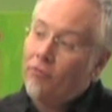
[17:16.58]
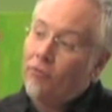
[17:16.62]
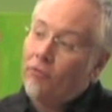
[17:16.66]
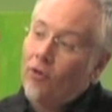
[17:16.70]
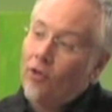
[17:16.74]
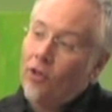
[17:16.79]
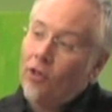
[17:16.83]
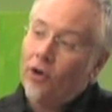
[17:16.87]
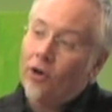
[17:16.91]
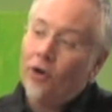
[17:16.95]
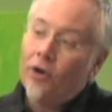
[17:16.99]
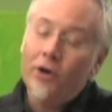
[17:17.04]

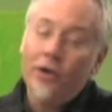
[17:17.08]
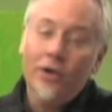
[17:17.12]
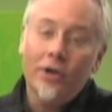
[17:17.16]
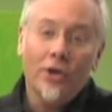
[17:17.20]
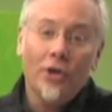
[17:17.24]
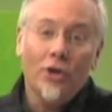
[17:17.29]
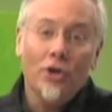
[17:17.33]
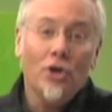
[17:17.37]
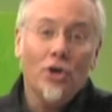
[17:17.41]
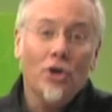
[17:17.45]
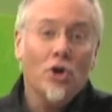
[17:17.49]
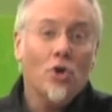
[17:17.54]
The
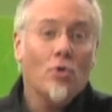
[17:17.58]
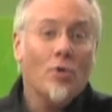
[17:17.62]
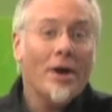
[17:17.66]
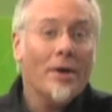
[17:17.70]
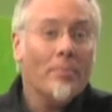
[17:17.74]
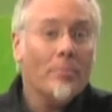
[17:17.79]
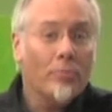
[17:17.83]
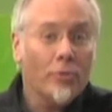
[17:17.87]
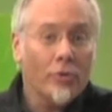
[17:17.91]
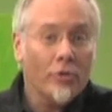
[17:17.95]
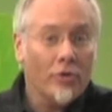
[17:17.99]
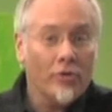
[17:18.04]
fuller,
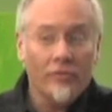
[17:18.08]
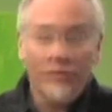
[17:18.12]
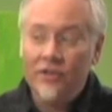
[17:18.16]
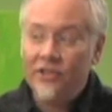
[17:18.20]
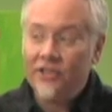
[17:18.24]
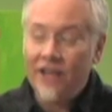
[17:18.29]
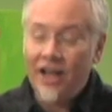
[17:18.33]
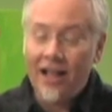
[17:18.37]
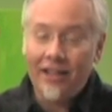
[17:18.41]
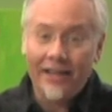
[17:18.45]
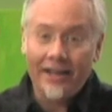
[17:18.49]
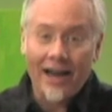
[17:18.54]
new
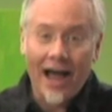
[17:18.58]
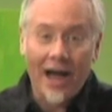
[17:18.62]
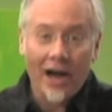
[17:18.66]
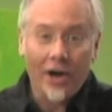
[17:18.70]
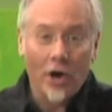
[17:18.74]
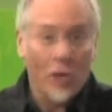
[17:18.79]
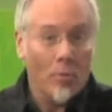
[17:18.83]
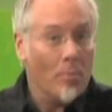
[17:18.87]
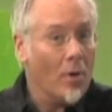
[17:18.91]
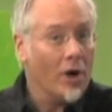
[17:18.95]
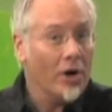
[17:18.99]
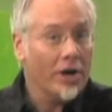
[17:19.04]
improved
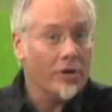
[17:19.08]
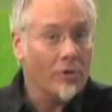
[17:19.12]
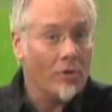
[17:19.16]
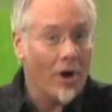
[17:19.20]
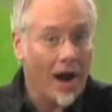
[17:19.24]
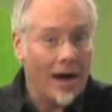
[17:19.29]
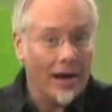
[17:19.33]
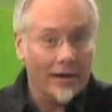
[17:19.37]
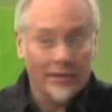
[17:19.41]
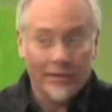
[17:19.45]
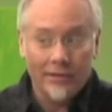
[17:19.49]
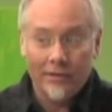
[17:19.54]
Solidago
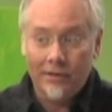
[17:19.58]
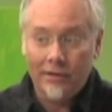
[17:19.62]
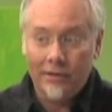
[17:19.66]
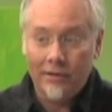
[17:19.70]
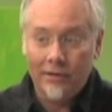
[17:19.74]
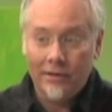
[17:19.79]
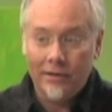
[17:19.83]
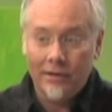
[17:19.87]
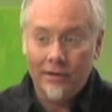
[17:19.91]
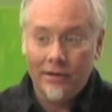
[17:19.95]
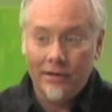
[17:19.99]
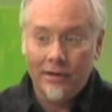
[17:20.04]
Mardi Gras.
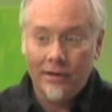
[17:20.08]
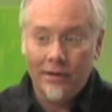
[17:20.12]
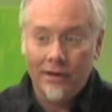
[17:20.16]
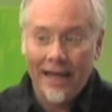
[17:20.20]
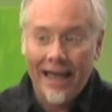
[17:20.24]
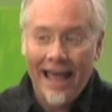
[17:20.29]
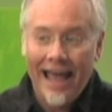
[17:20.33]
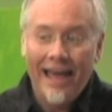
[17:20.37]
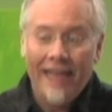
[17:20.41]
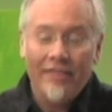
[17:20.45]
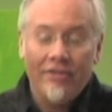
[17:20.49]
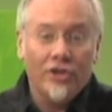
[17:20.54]

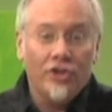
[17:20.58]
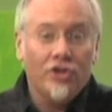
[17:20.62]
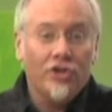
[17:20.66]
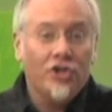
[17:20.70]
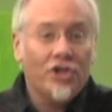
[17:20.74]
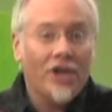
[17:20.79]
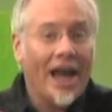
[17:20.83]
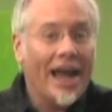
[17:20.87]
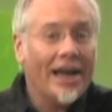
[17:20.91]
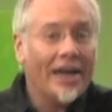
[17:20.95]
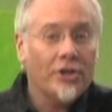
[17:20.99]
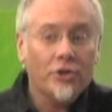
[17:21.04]

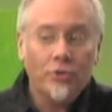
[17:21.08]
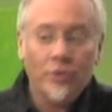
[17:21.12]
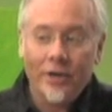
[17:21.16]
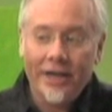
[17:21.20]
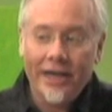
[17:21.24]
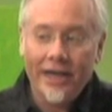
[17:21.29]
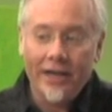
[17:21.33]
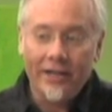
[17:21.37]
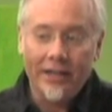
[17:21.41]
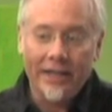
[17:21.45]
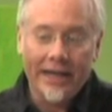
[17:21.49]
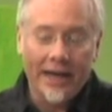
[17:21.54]
The
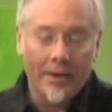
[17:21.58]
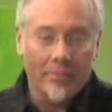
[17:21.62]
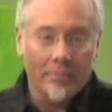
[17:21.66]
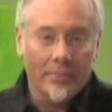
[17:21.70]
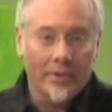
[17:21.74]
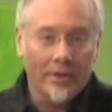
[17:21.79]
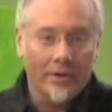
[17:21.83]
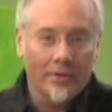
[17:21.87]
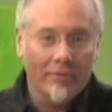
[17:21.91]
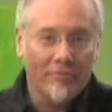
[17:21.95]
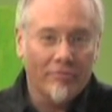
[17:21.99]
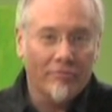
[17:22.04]
jade
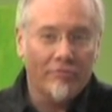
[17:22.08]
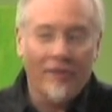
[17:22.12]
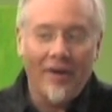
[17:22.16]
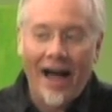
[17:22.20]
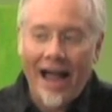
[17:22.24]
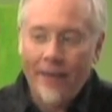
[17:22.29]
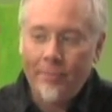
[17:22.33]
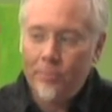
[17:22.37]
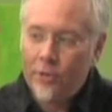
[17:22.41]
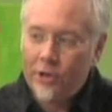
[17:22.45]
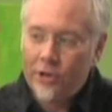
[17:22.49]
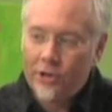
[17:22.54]
trachelium,
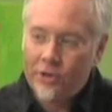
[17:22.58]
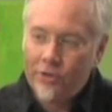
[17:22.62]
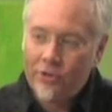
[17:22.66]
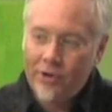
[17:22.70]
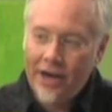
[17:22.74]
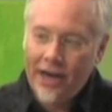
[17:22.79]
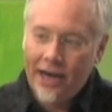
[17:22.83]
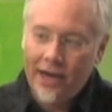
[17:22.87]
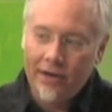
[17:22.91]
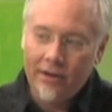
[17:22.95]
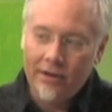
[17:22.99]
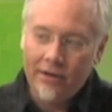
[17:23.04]

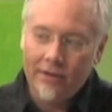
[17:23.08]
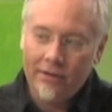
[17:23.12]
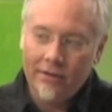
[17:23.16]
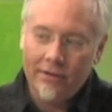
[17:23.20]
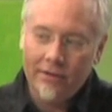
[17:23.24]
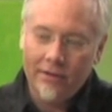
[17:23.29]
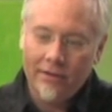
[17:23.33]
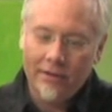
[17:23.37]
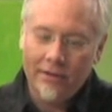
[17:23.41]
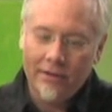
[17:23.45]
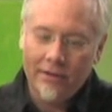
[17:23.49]
vibrant green.